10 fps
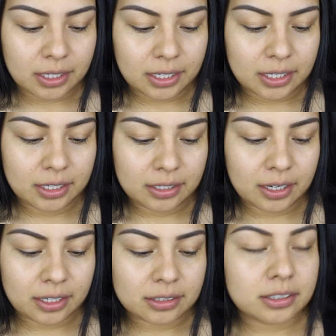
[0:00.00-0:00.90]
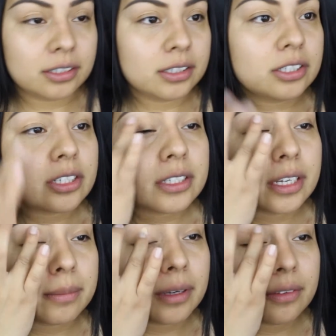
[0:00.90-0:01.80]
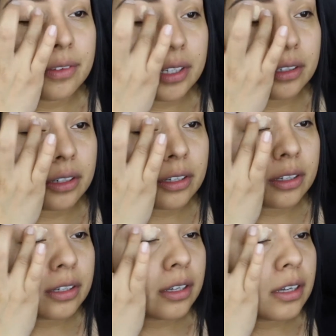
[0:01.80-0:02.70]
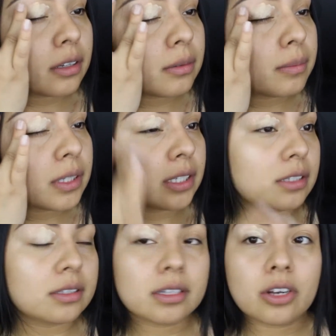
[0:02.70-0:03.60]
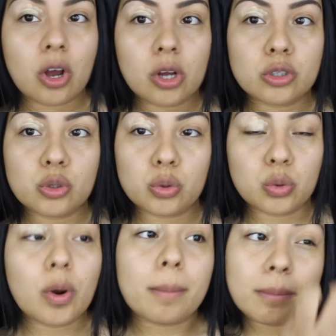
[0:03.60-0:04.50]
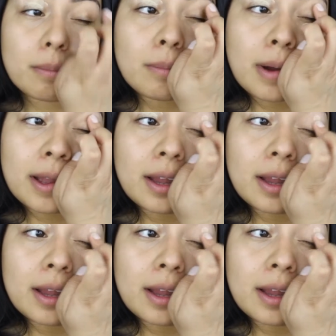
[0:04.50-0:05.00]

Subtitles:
And I literally just take my finger and place it onto my